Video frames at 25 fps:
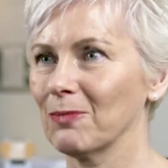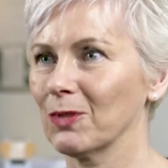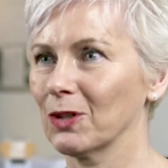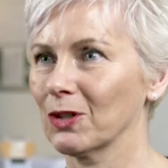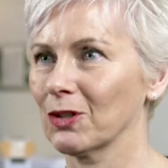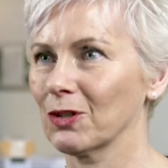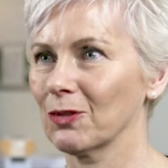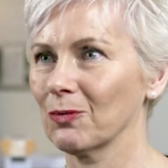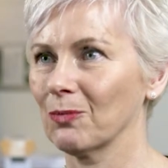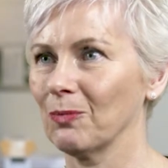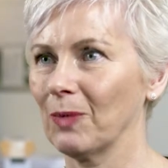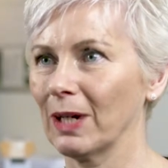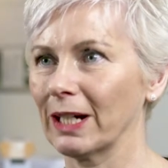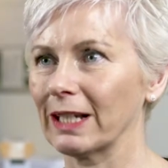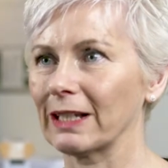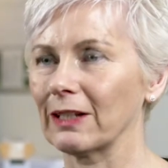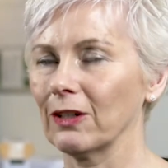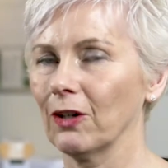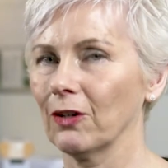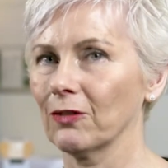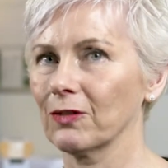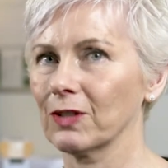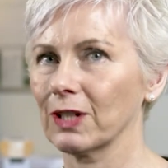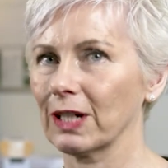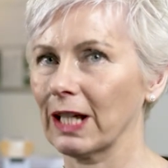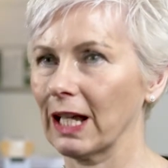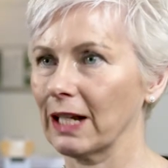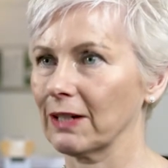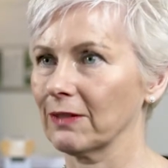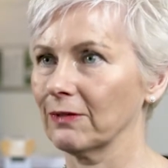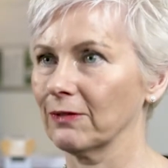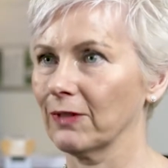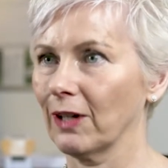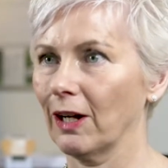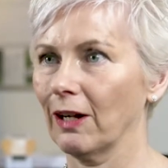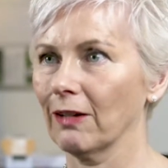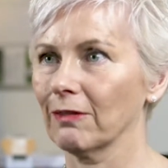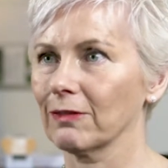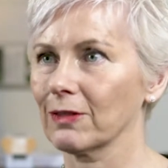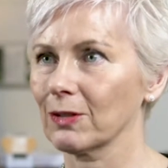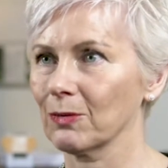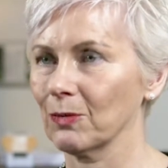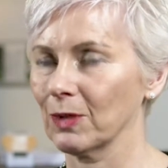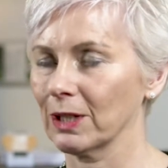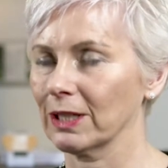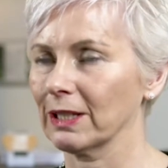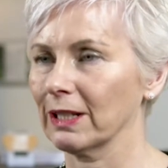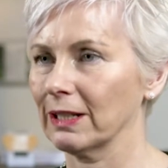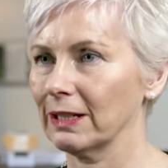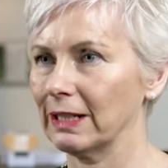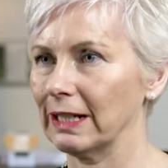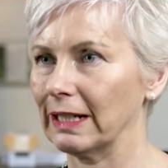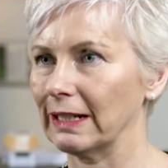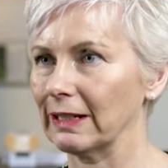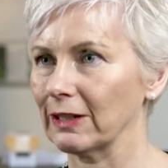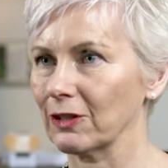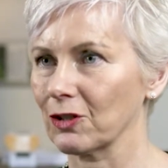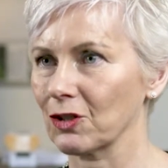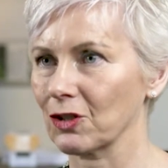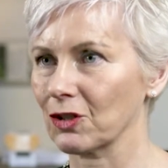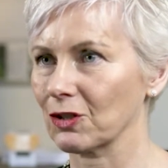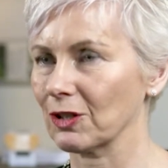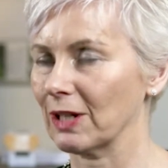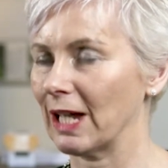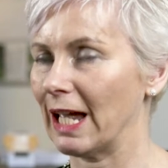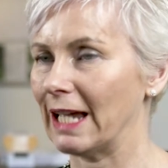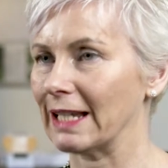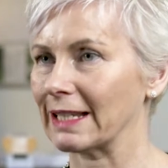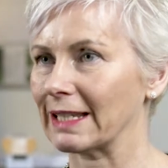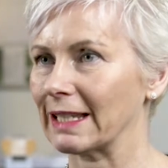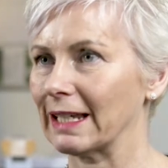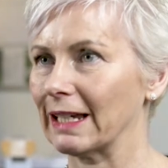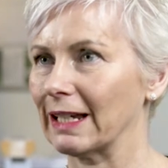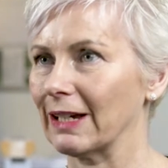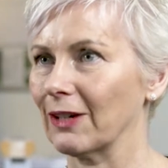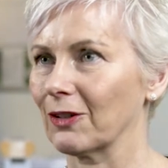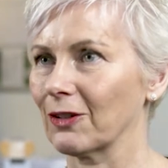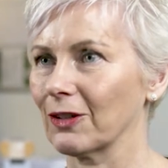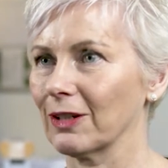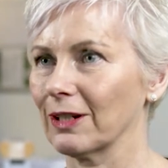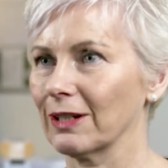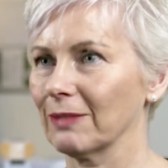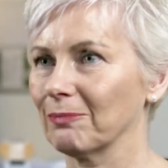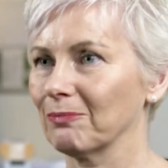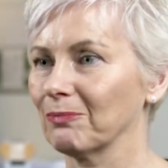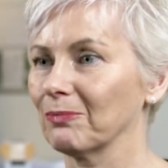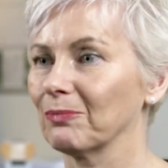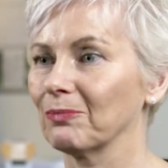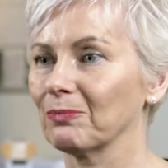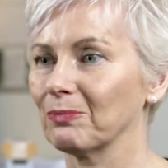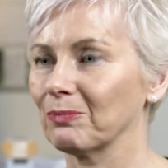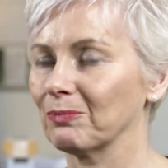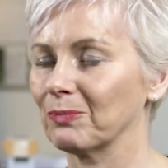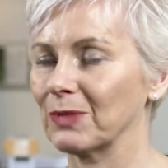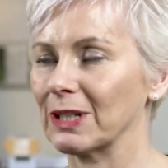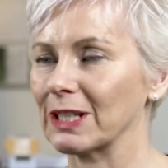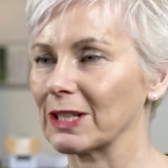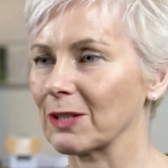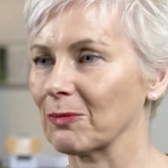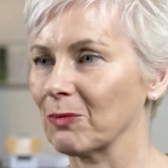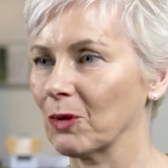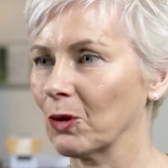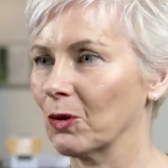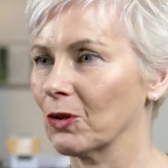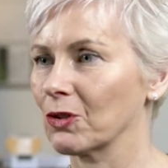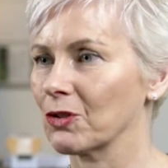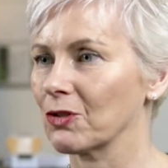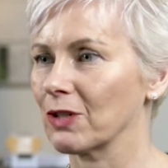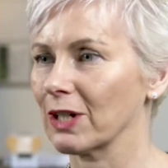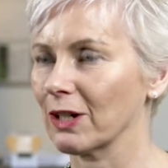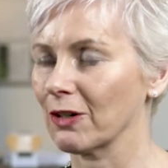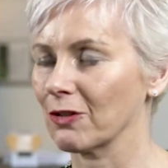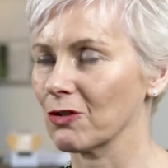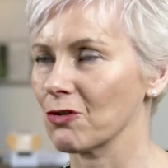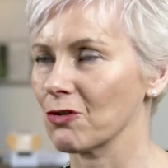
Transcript: but you might love to get involved with an English essay or a piece of poetry or